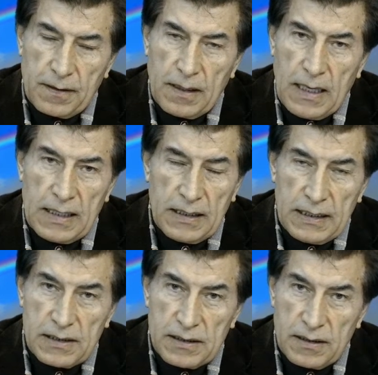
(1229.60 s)
And
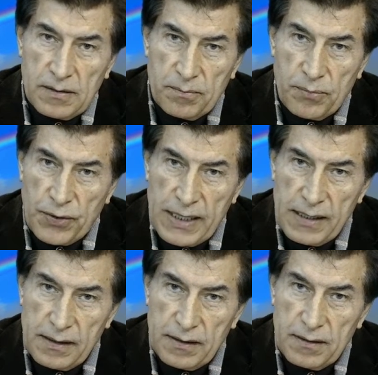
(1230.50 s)
is
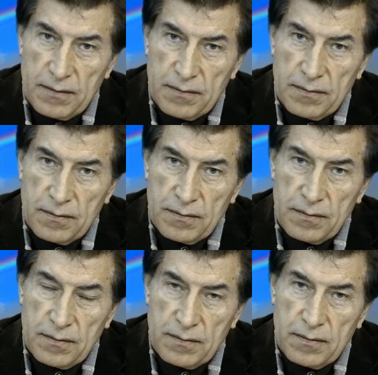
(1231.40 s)
brain,
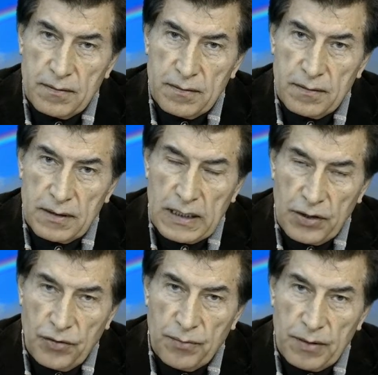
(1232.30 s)
the
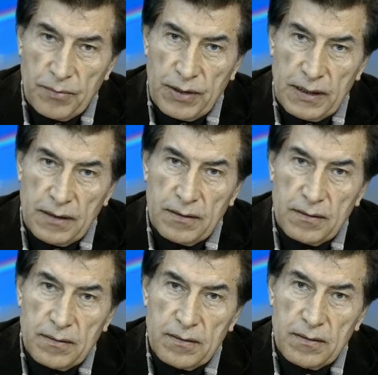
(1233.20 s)
human brain,
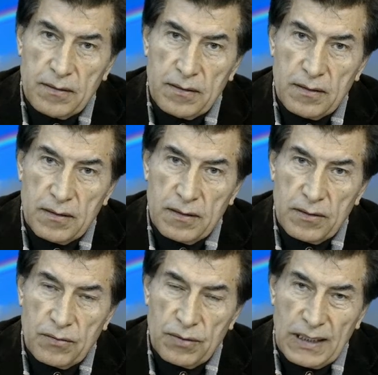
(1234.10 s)

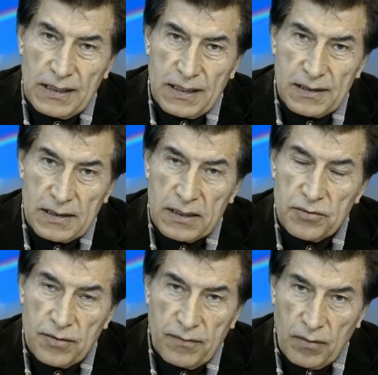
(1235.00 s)
really the
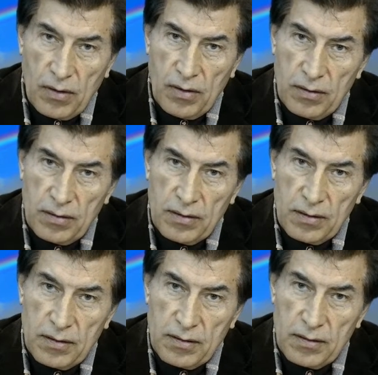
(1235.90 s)
center of all
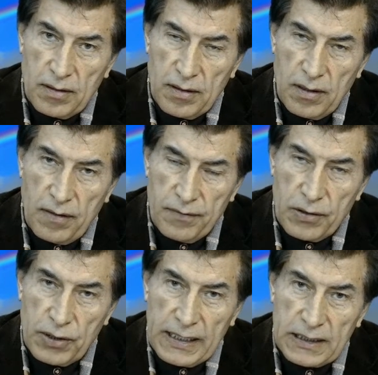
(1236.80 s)
of
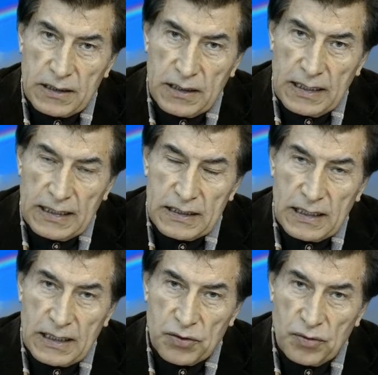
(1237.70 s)
our
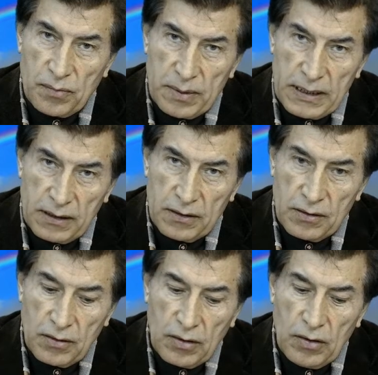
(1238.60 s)
intellectual being?
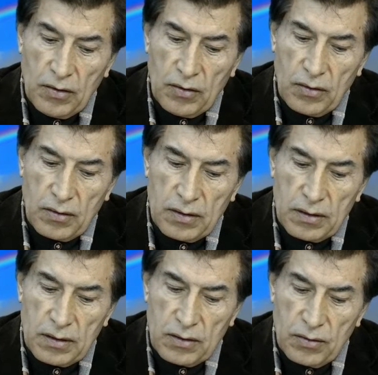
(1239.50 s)

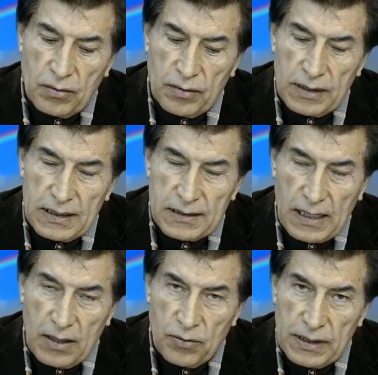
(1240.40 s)
Or is
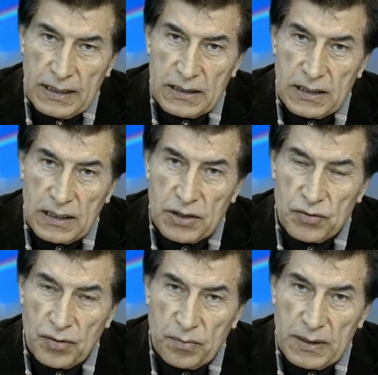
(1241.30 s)
our
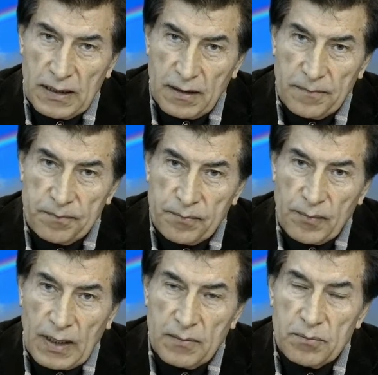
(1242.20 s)
intellectual being
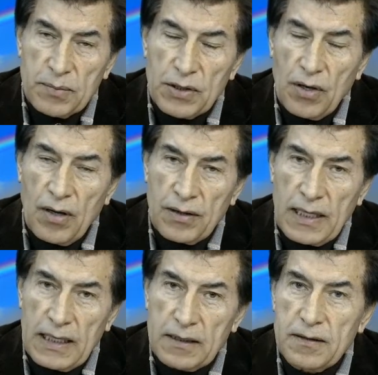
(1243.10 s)
beyond
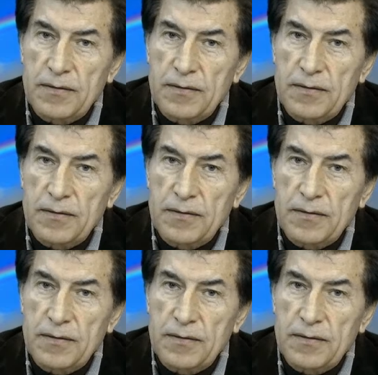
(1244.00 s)
that?